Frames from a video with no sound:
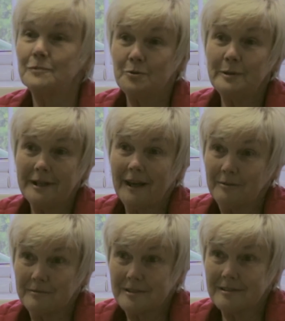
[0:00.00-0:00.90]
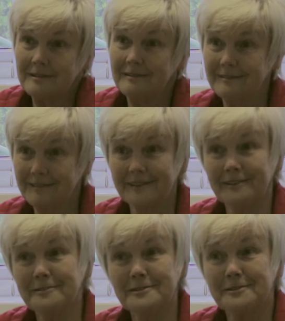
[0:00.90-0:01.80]
doing accounts, you
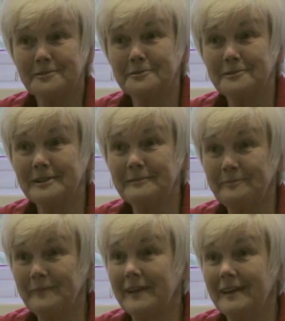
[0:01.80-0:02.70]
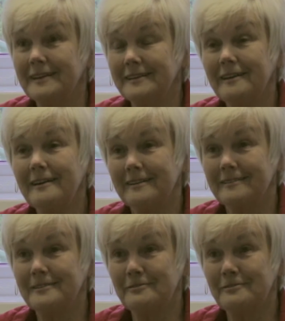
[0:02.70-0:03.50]
know, so yeah, I